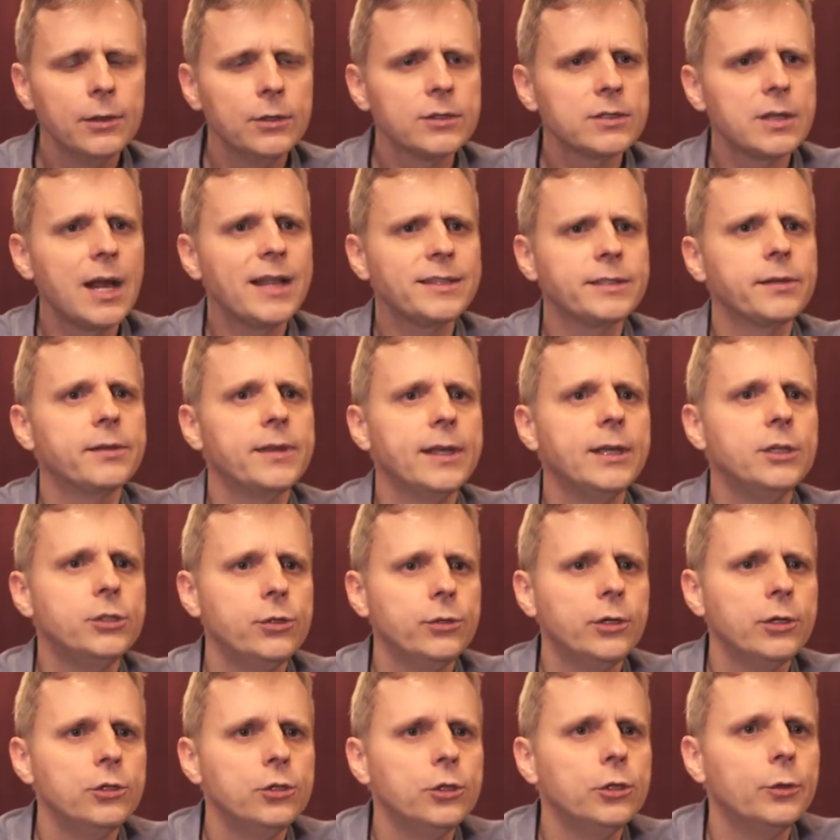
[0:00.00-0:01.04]
There's lots of things you
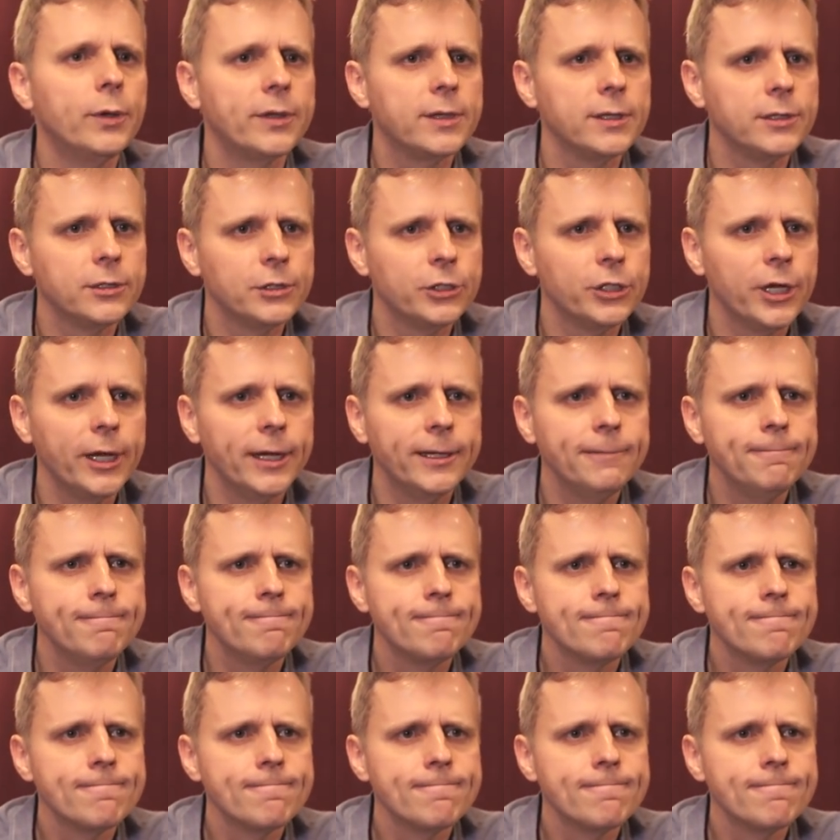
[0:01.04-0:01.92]
can do with this chain.